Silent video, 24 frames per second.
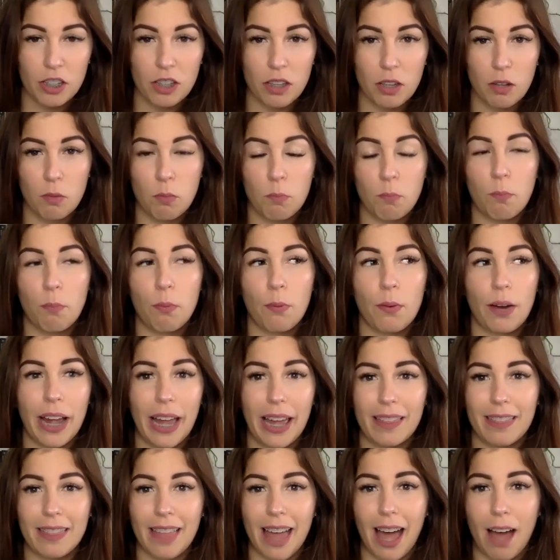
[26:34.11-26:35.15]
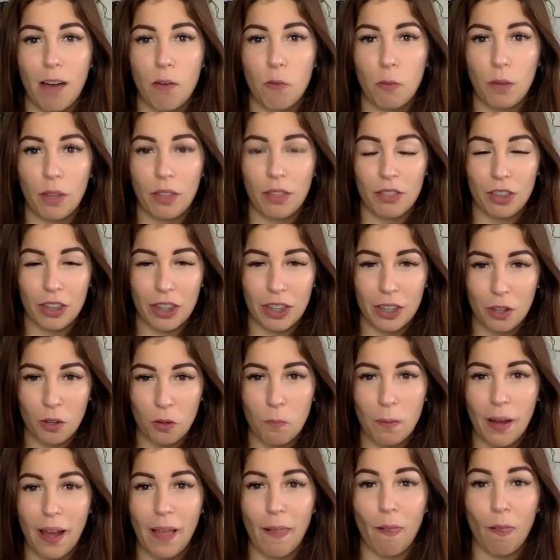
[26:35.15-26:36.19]
You break that with
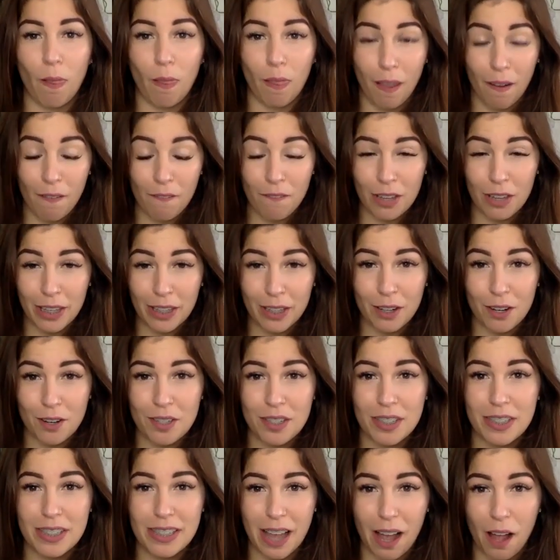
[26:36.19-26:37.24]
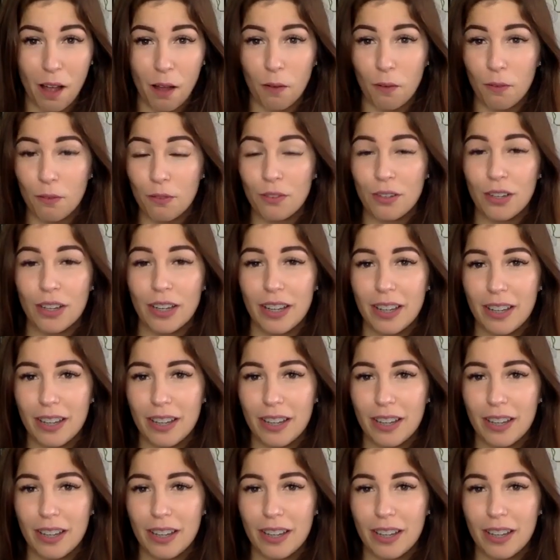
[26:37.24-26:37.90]
you by loving yourself.